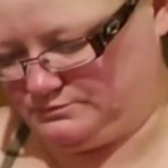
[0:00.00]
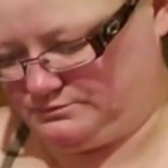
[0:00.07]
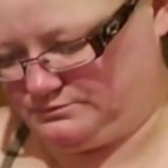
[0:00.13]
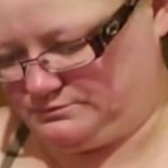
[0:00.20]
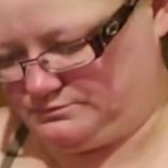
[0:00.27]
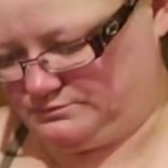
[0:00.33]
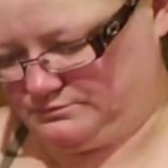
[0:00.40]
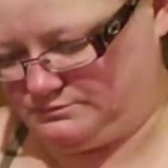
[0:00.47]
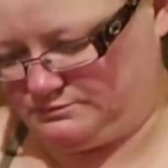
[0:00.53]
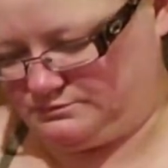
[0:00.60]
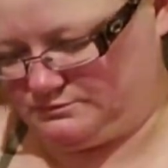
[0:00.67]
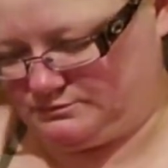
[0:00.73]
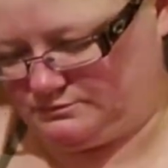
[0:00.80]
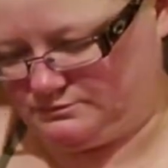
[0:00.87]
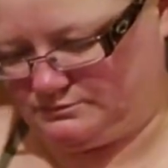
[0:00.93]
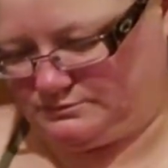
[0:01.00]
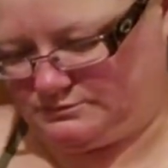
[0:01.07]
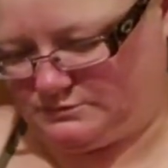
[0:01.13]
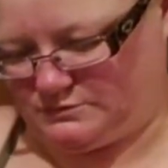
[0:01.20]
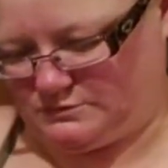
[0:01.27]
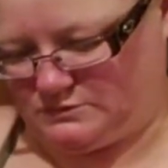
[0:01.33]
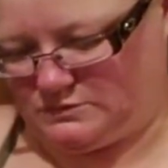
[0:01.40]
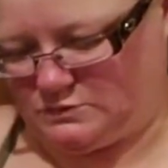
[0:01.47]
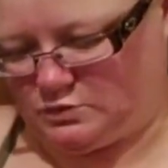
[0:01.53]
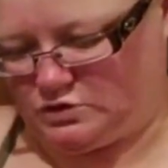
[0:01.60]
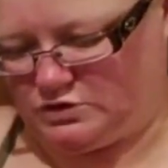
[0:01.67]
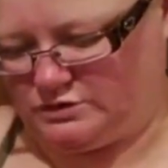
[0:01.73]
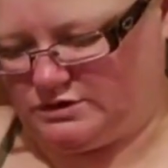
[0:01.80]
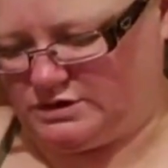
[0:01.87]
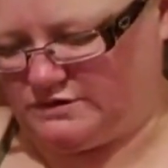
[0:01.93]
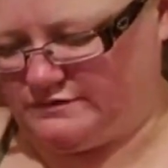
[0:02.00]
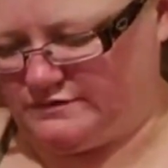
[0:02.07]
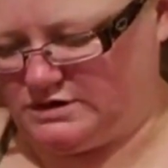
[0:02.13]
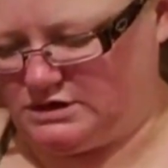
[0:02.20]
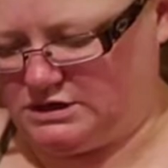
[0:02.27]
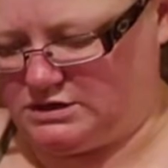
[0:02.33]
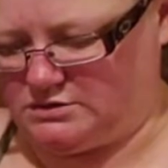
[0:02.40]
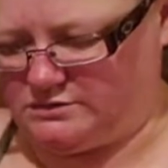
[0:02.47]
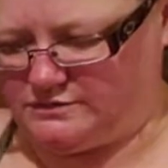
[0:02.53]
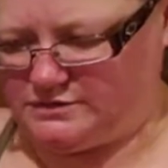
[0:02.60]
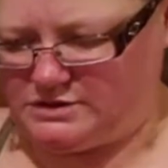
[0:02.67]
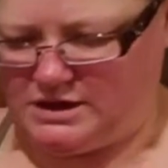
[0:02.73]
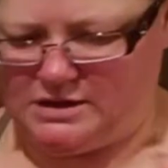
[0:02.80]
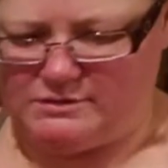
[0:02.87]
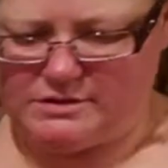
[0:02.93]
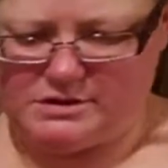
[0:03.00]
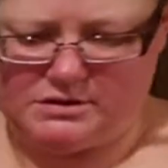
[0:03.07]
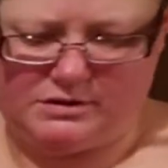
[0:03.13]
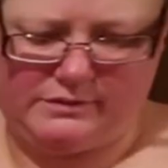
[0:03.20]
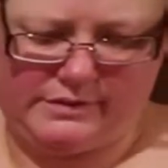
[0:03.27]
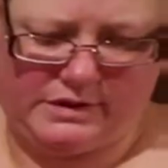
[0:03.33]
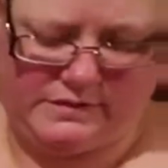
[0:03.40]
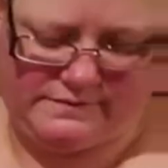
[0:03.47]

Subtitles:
We're doing a video for that one, aren't we?